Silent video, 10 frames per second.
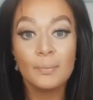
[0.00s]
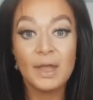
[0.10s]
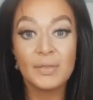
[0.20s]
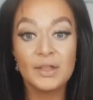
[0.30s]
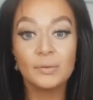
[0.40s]

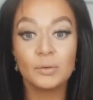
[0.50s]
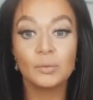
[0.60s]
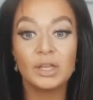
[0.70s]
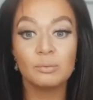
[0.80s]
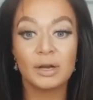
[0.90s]
And then you can
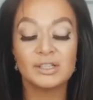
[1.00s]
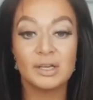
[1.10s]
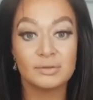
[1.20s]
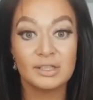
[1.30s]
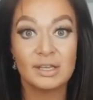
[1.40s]
really branch
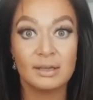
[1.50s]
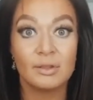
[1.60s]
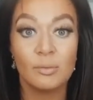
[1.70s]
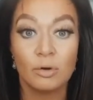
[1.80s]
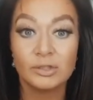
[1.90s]
out to
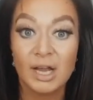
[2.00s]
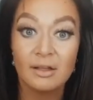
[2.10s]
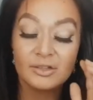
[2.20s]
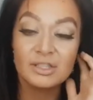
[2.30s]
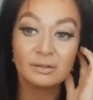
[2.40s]
the more
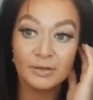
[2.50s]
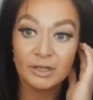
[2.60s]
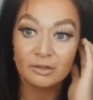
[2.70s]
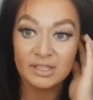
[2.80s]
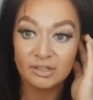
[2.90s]
challenging
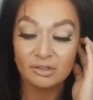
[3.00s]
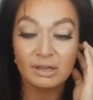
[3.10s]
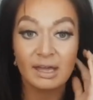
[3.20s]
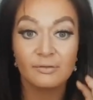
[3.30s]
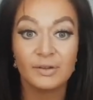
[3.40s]
figures in your
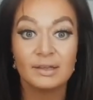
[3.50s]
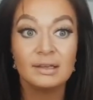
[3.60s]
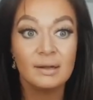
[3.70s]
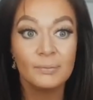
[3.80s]
life and